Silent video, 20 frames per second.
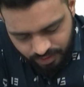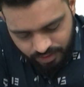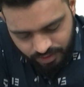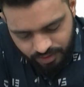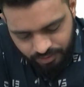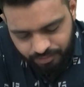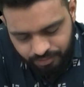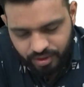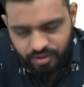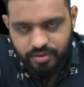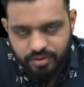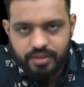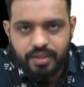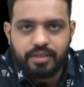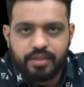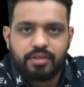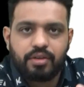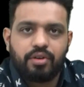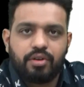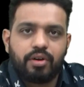because there is
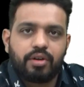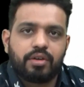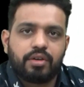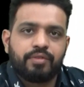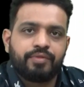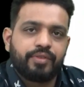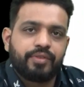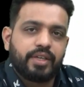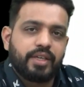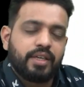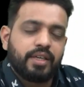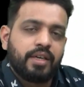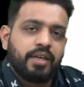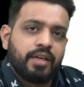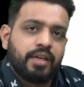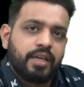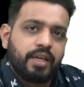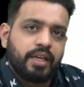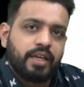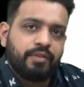a lot of
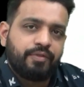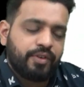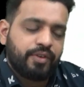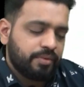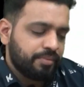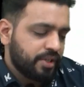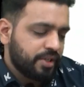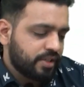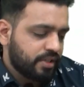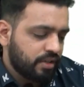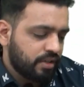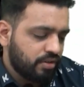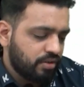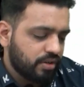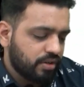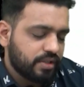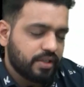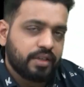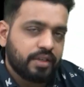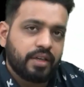inflammation
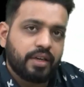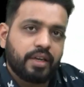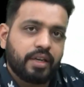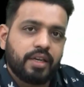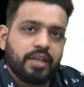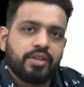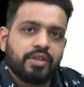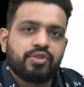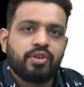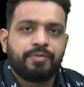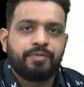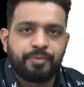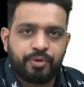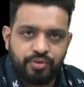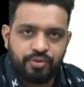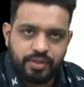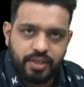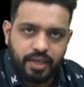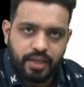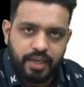causing release of
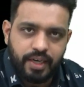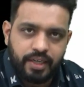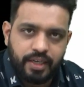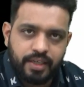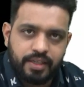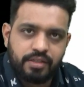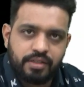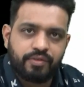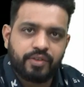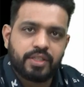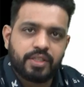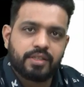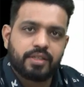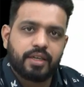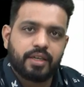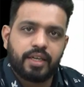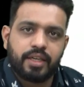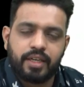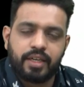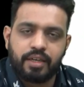prostaglandins, which is
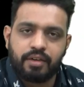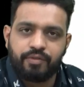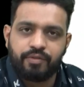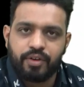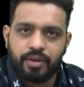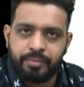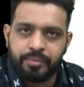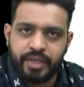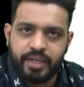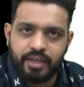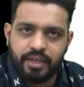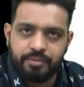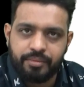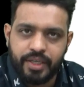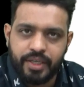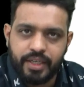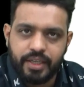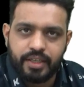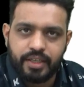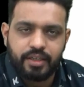again an inflammatory
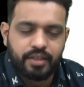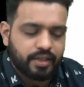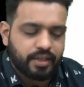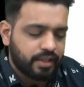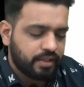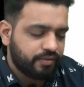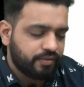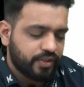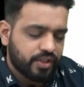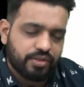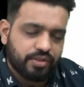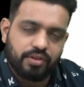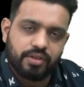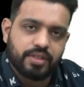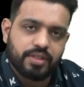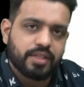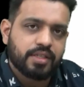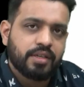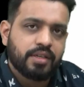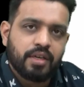mediator and which
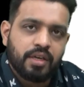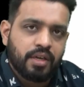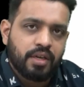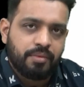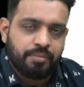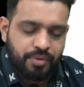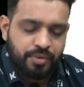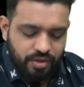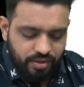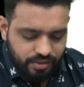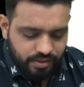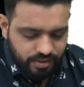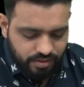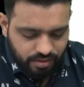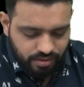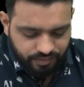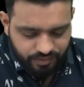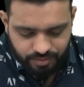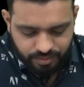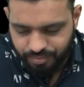causes meiosis
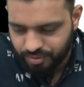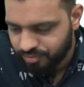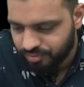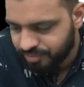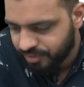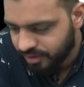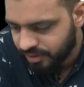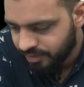of the pupil.